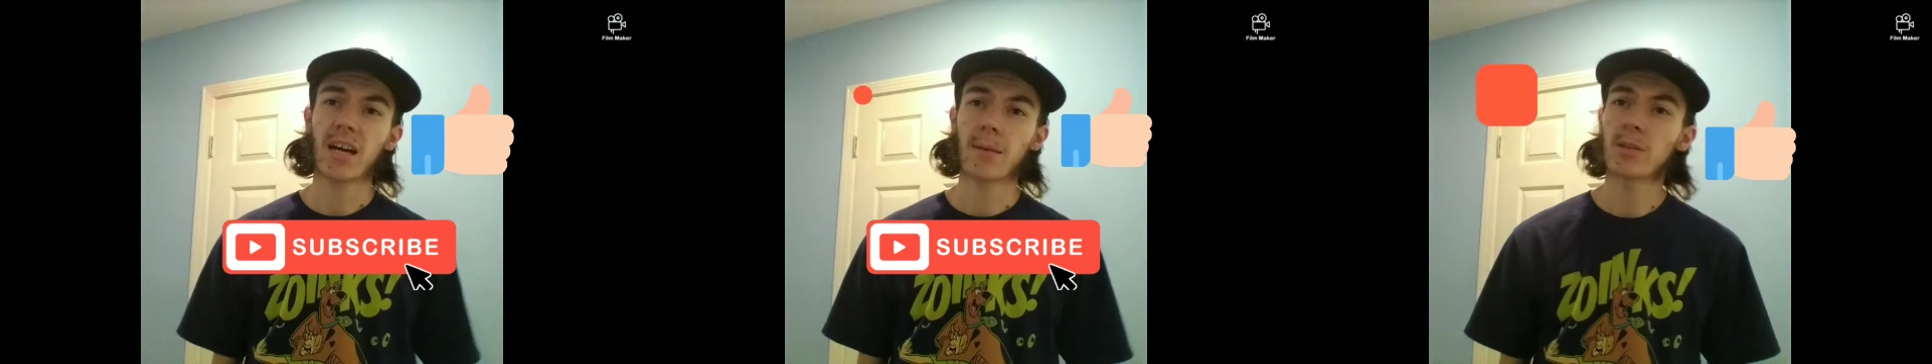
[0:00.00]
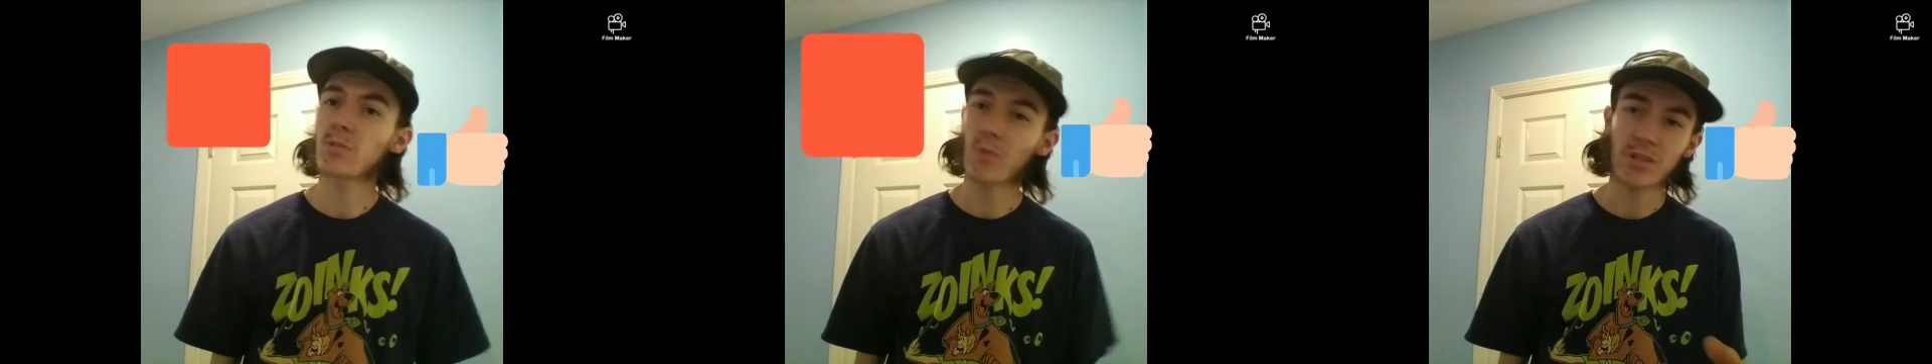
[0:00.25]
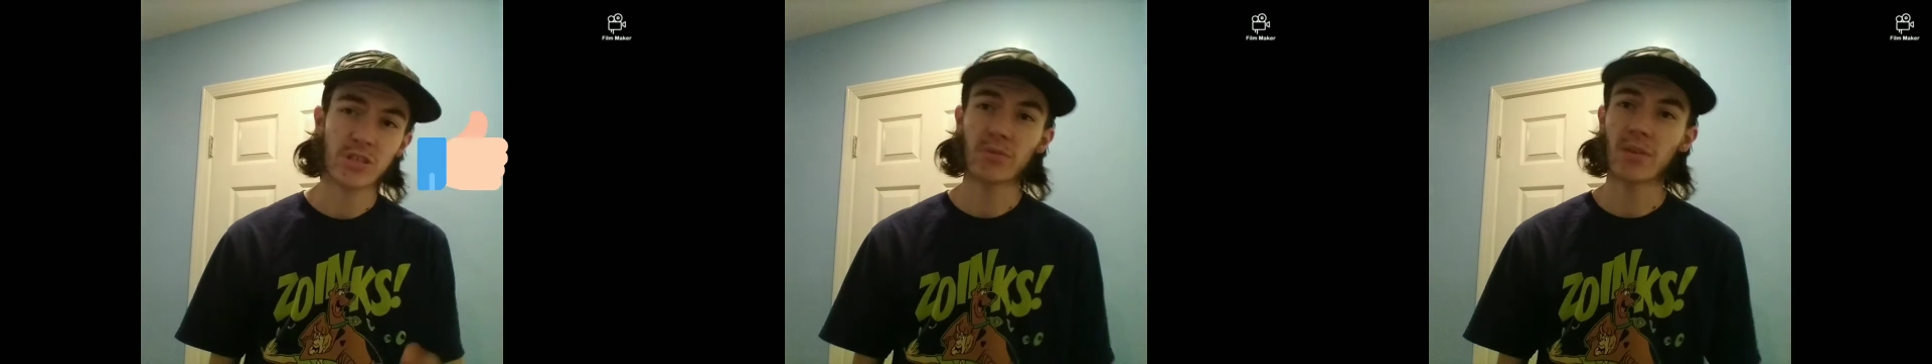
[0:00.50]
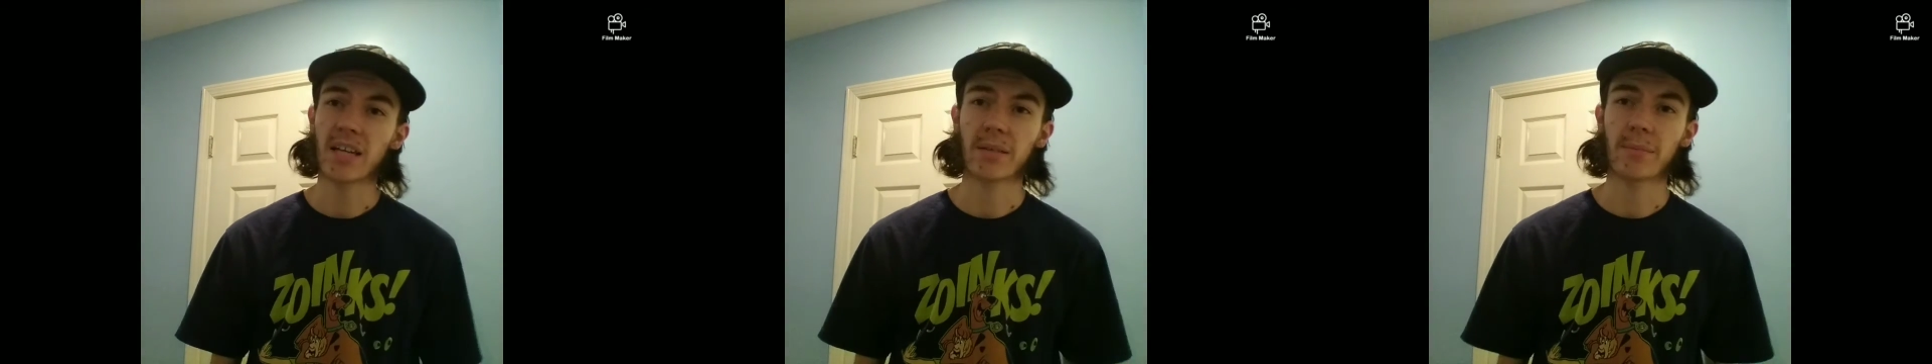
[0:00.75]
comments what you
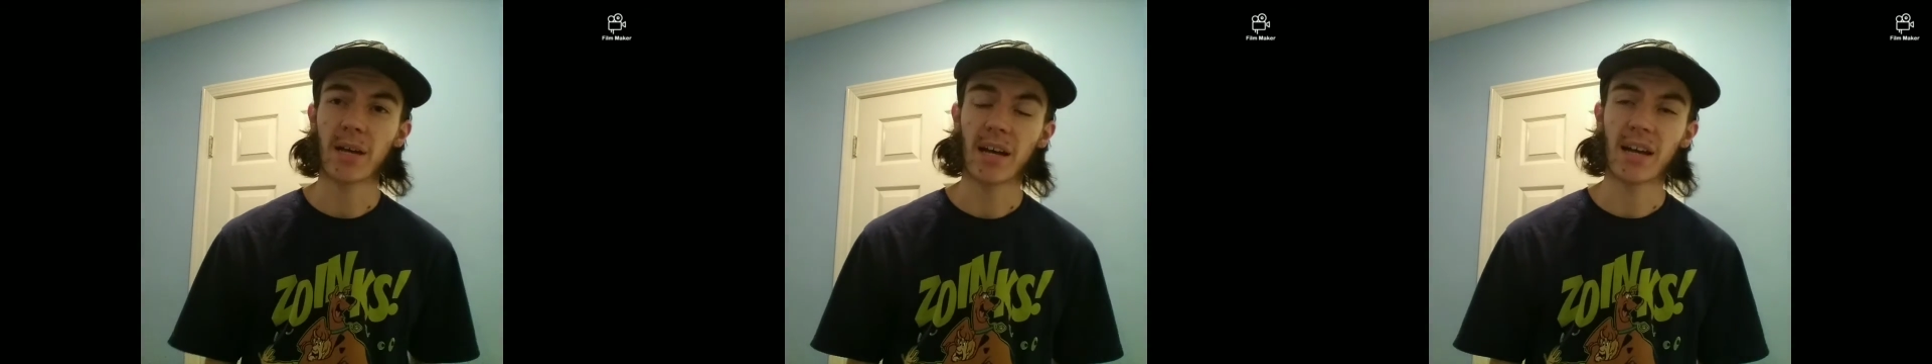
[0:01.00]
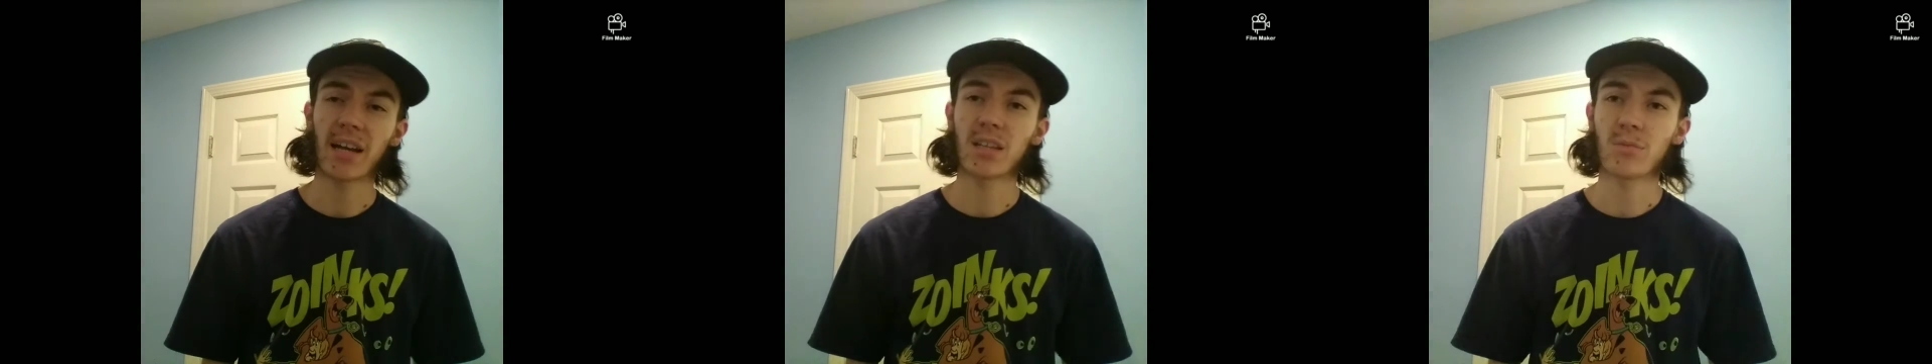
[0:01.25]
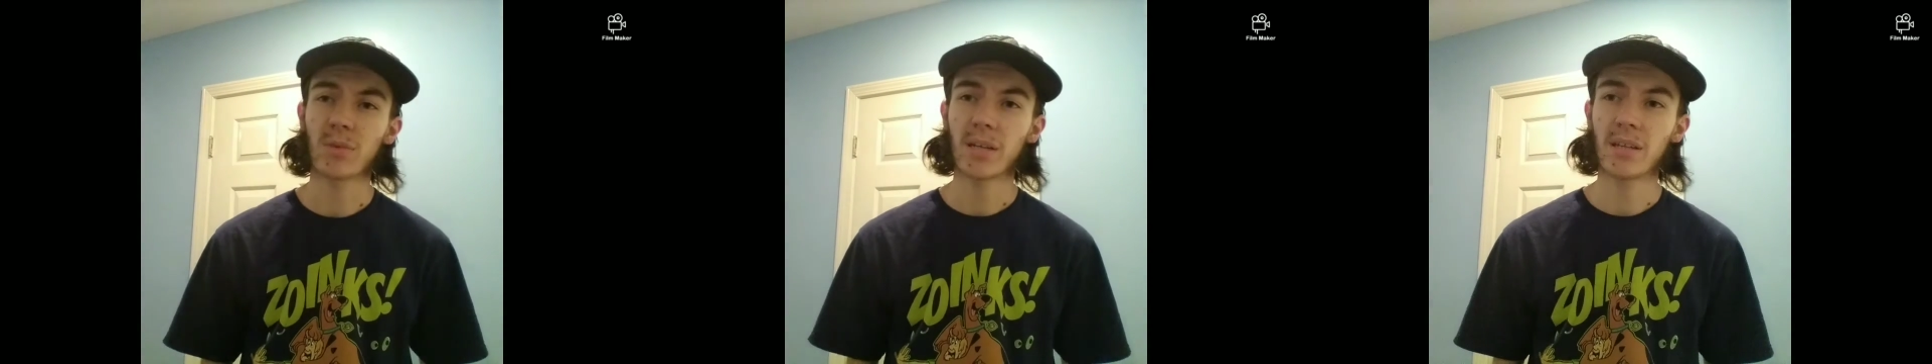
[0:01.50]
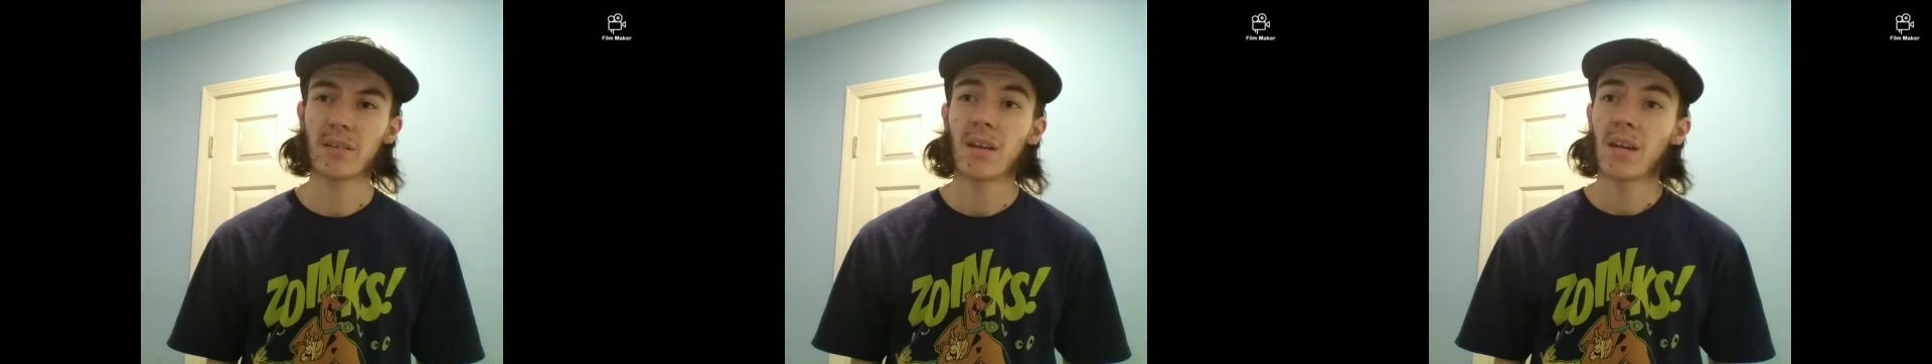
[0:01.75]
like about
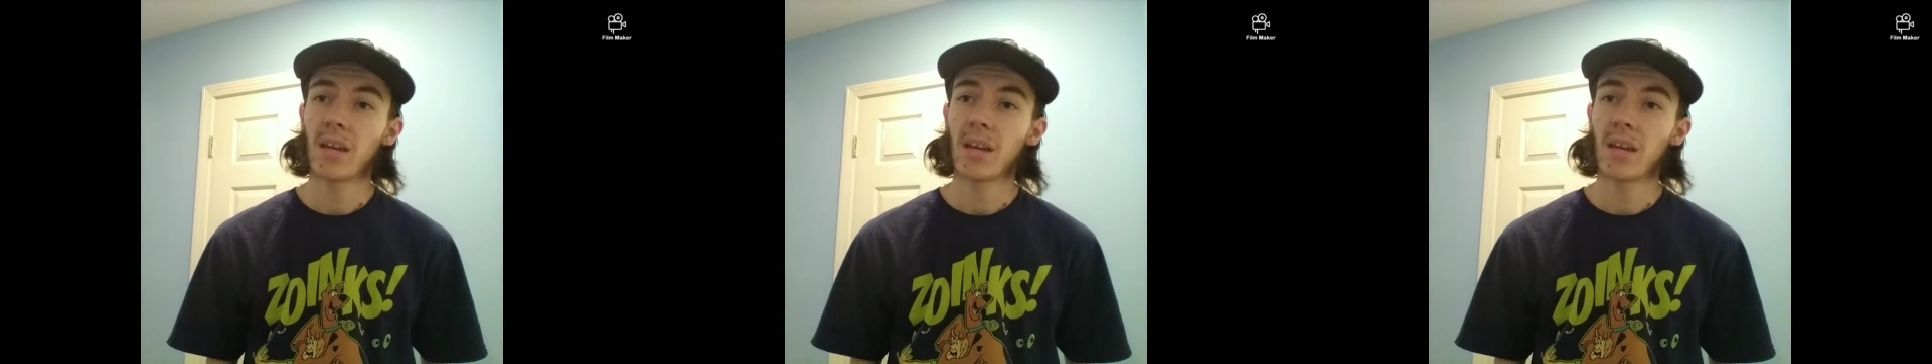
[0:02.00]
Halloween.